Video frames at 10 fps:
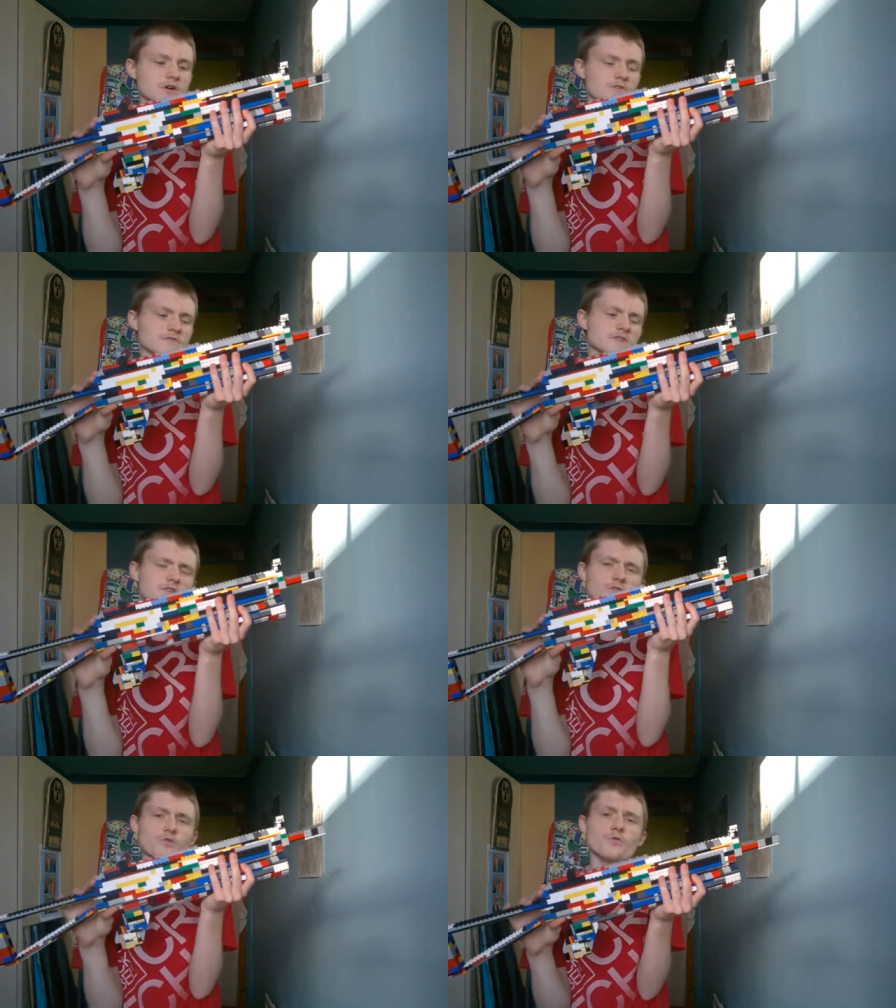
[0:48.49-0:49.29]
I
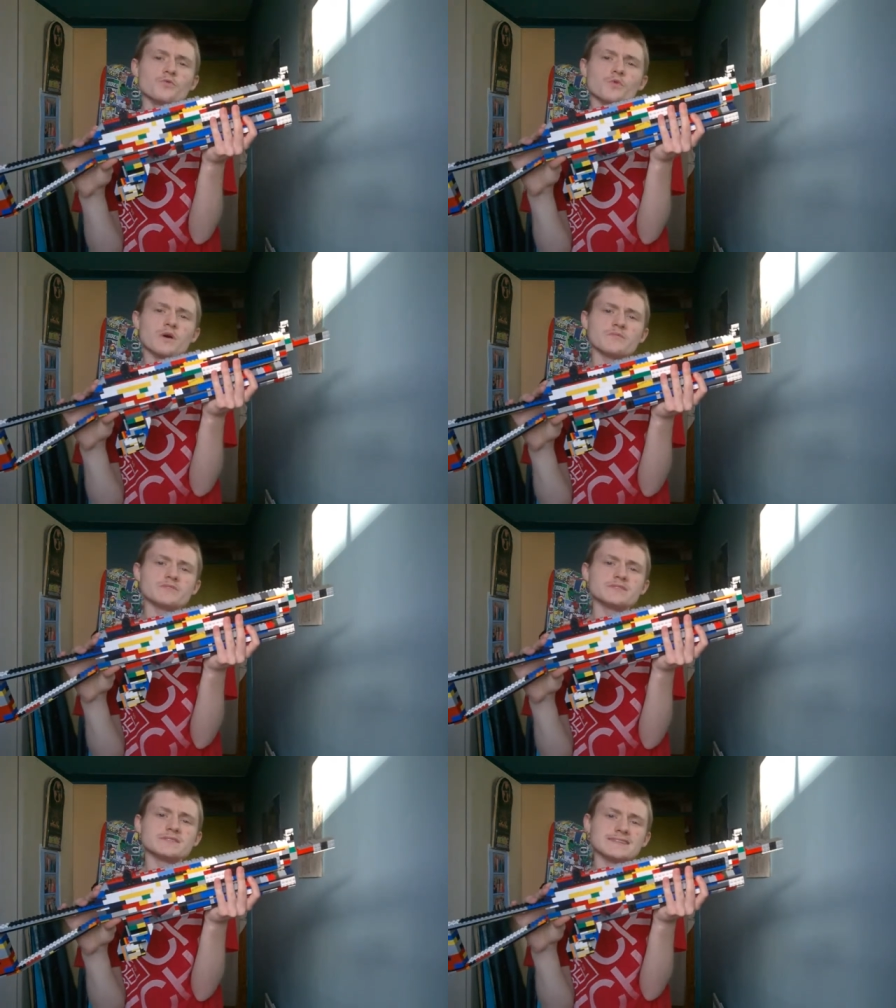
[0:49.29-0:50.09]
think all the
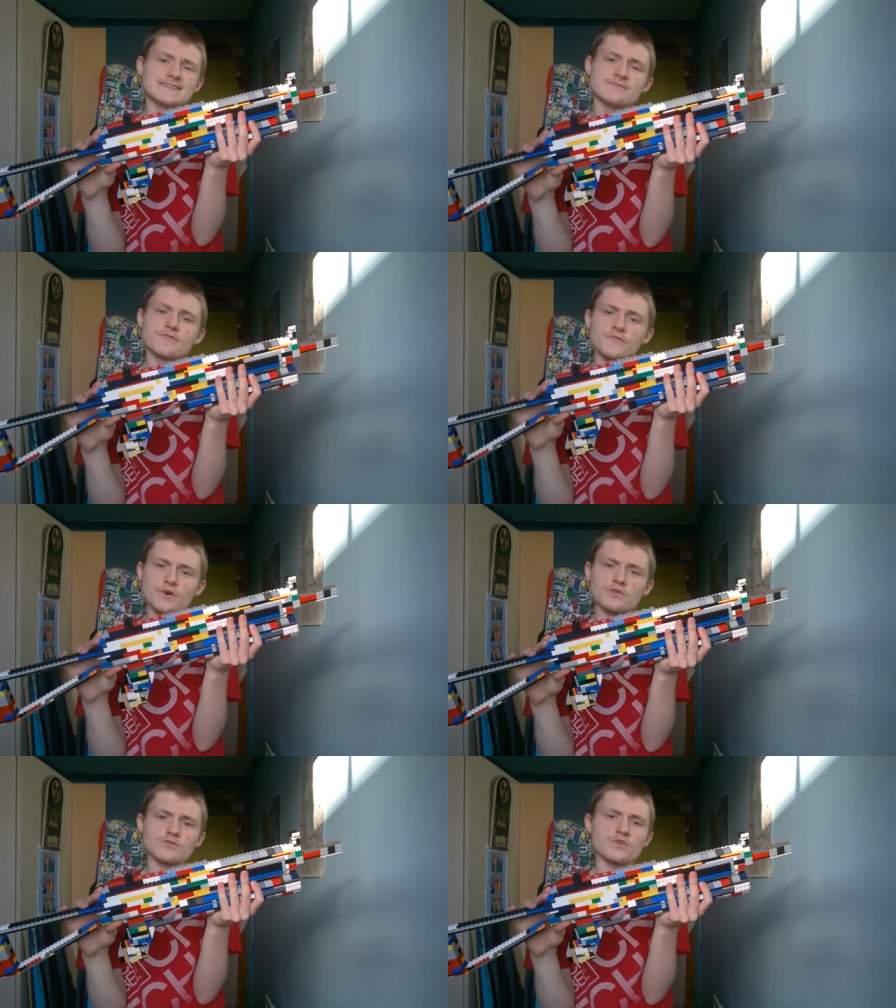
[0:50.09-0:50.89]
weapons in
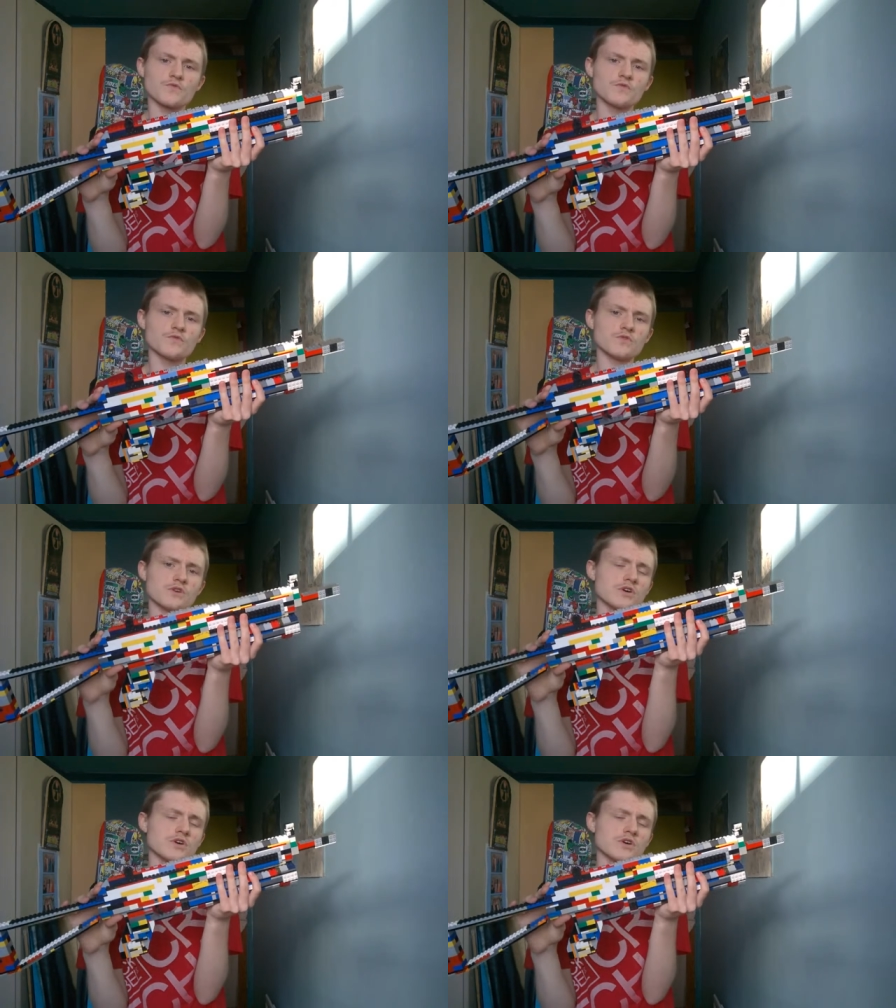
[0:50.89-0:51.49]
Far Cry 4